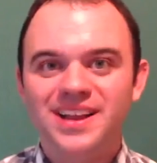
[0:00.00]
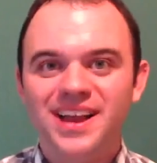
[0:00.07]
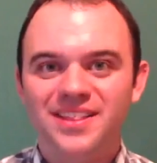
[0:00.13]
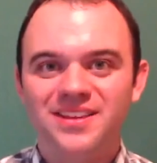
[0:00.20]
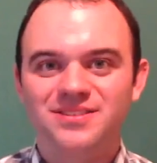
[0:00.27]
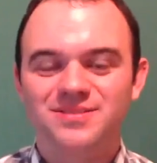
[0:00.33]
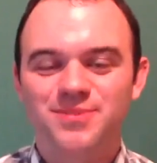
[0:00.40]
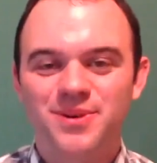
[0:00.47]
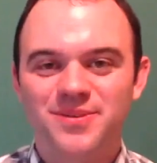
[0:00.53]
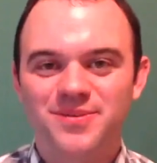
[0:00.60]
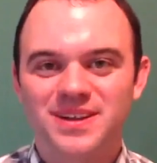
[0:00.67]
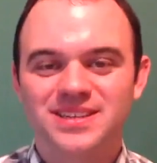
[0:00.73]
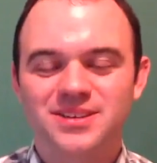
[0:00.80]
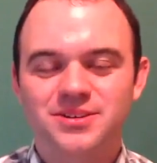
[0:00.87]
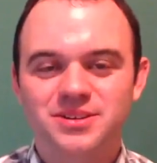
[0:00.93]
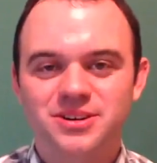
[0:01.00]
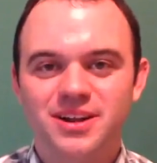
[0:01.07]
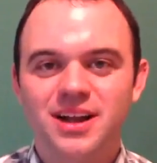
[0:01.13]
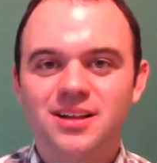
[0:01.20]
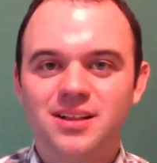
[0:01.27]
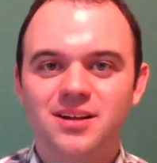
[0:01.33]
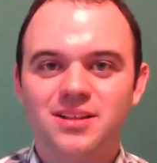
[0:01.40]
Yeah, that was perfect. So
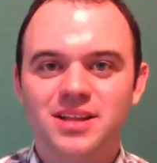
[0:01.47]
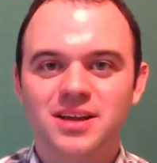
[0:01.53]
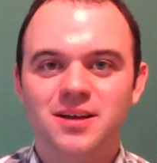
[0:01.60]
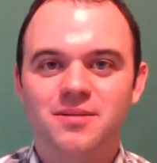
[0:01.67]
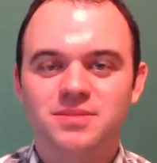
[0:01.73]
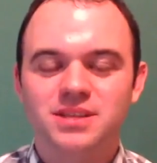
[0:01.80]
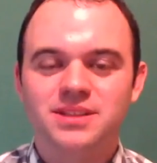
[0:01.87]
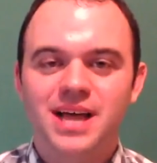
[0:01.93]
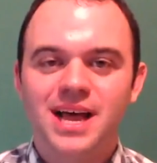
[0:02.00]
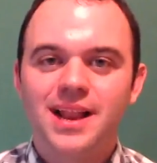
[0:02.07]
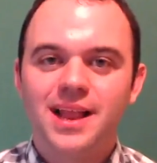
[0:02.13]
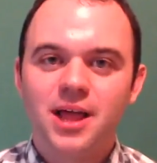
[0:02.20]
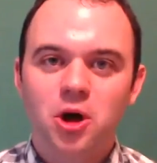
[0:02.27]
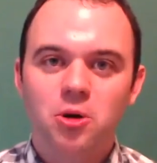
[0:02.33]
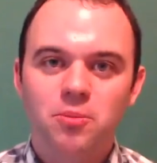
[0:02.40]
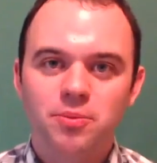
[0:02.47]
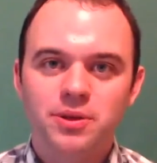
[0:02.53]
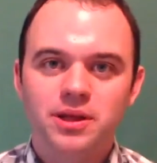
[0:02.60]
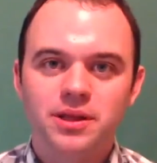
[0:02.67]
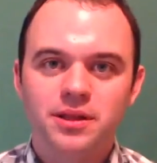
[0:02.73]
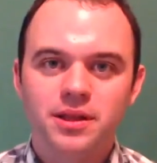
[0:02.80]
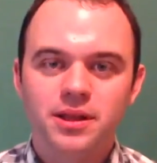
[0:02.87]
your LLM, did that help
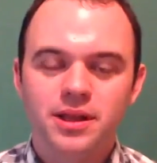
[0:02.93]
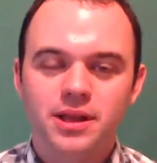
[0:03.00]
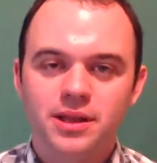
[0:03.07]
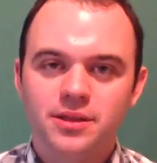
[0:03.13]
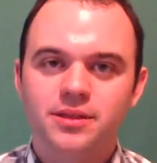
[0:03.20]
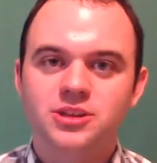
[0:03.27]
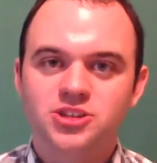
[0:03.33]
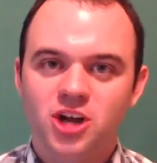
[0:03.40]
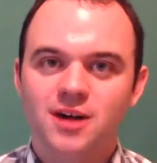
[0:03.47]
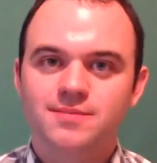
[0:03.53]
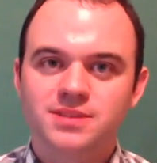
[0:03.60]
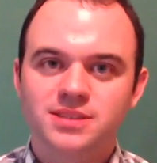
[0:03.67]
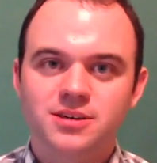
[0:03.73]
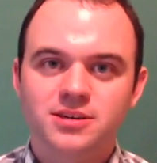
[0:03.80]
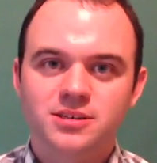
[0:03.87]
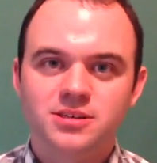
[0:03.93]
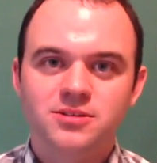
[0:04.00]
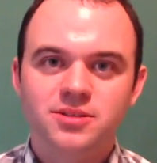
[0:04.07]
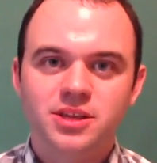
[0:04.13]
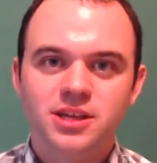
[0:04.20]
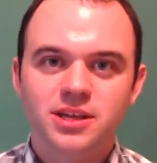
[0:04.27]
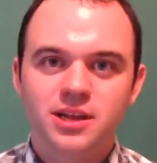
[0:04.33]
in the job search,
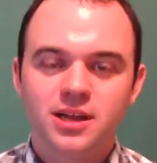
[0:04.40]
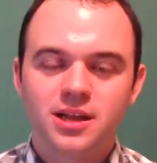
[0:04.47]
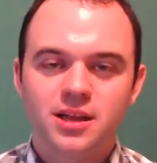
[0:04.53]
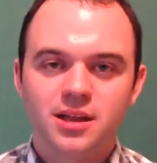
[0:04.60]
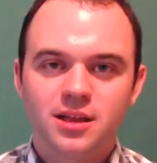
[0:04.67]
you think?